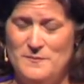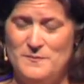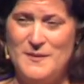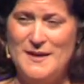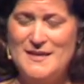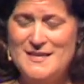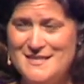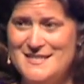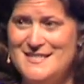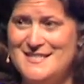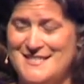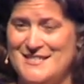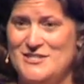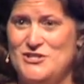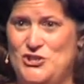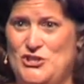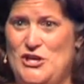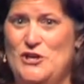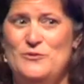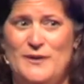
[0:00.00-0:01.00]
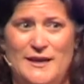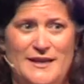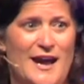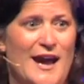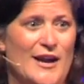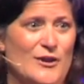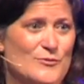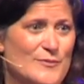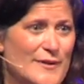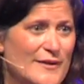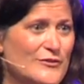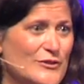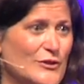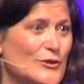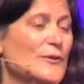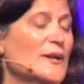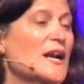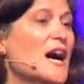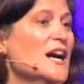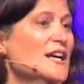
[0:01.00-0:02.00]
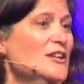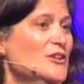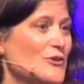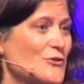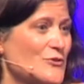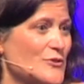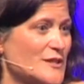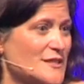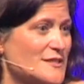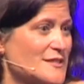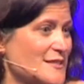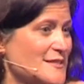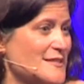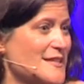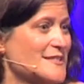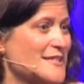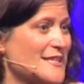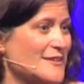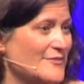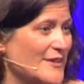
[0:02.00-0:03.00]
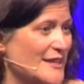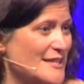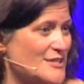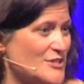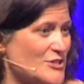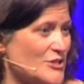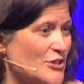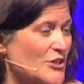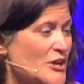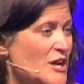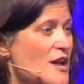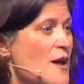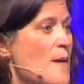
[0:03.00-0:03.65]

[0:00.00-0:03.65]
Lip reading: businesses generate higher revenue, and I know this because as an investor,